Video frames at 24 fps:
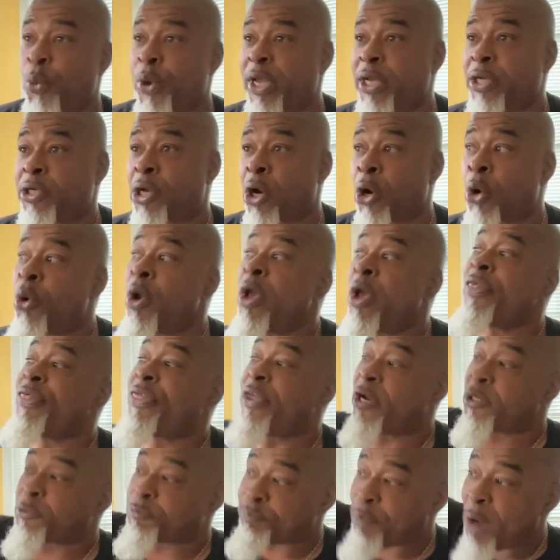window,
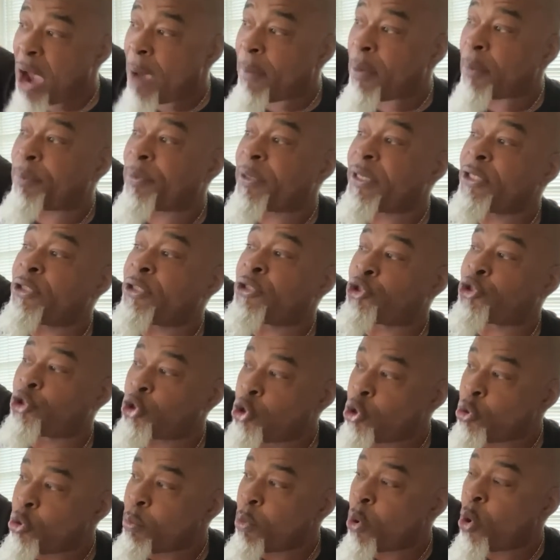there's probably
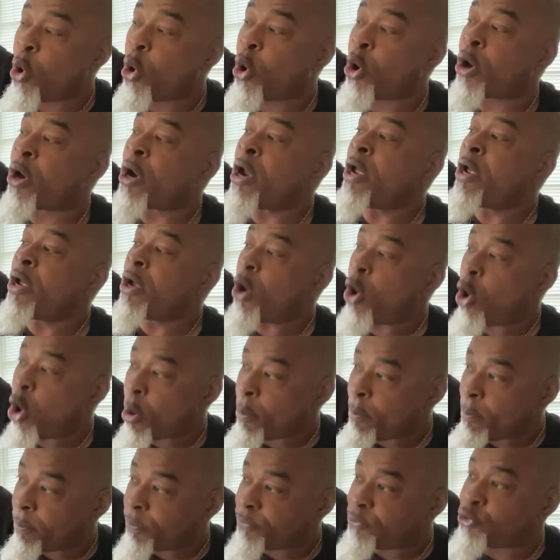two more
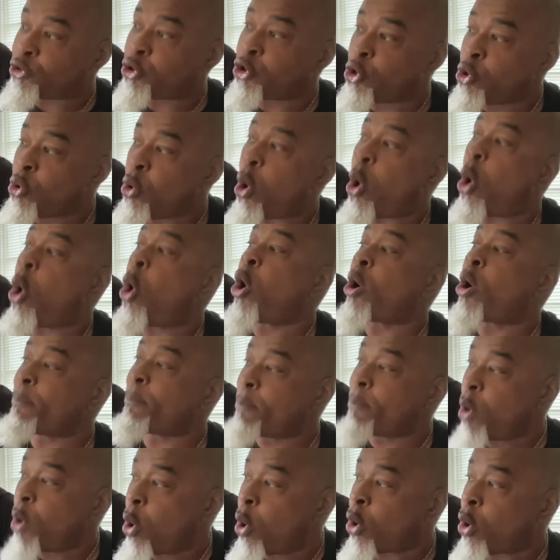or two or
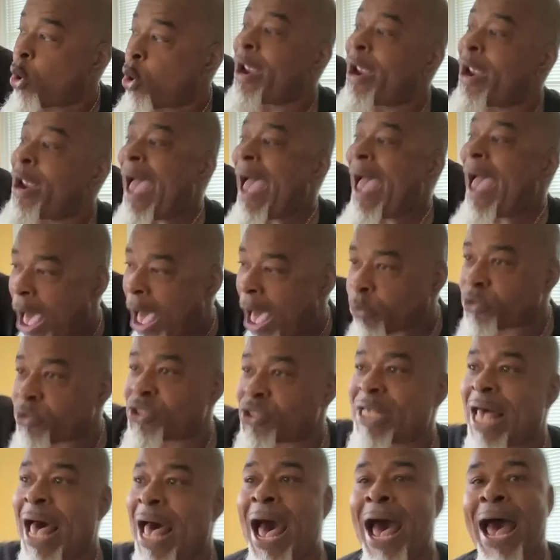more
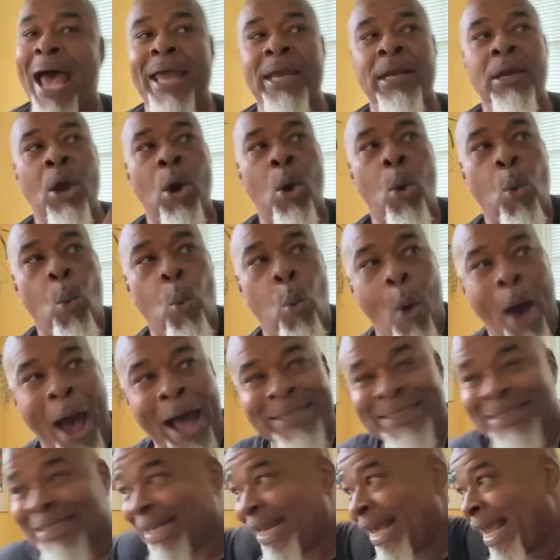outside
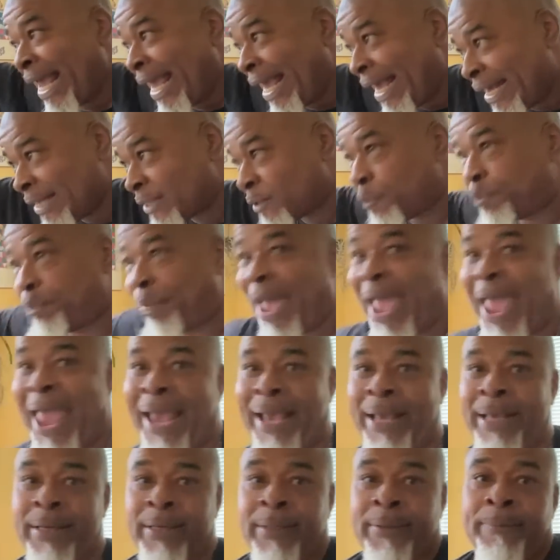watching his
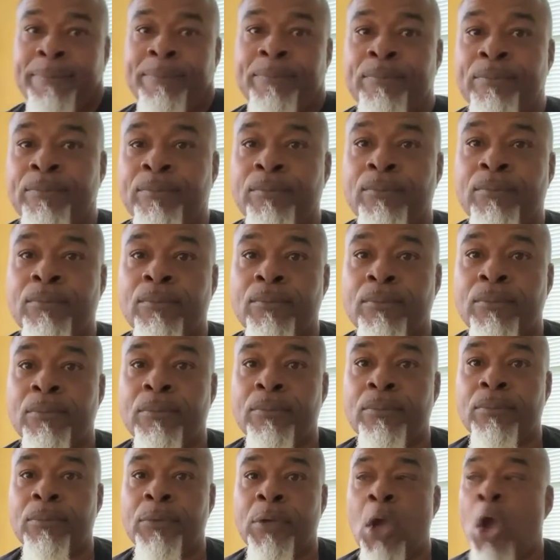back
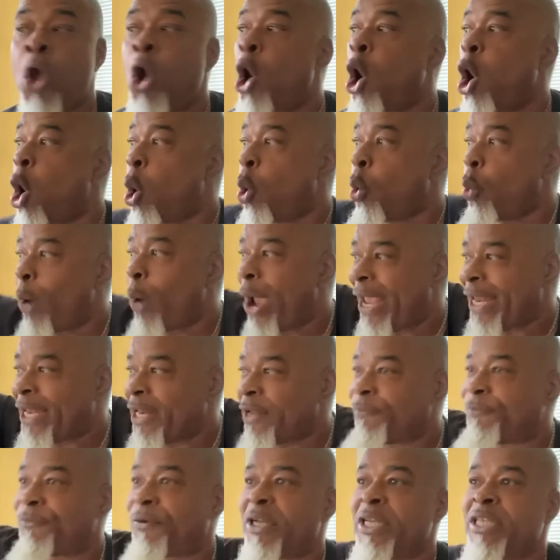or oh,
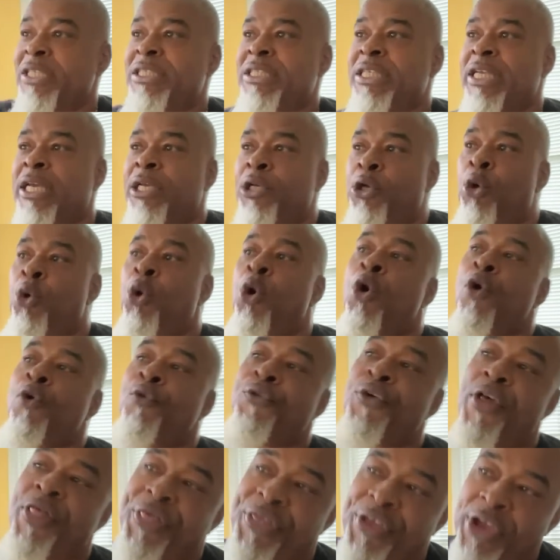waiting for the signal
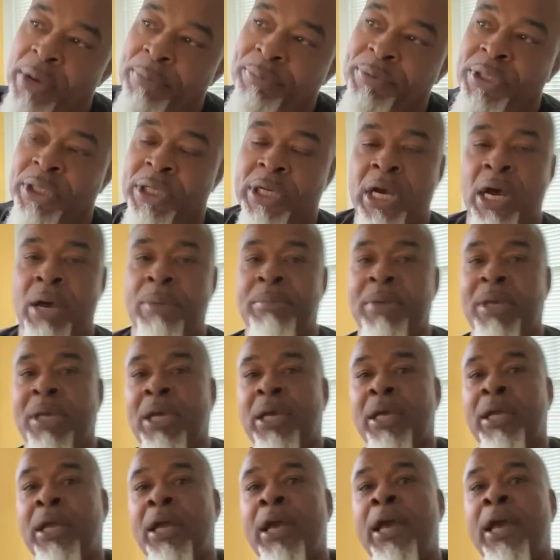for them to come in.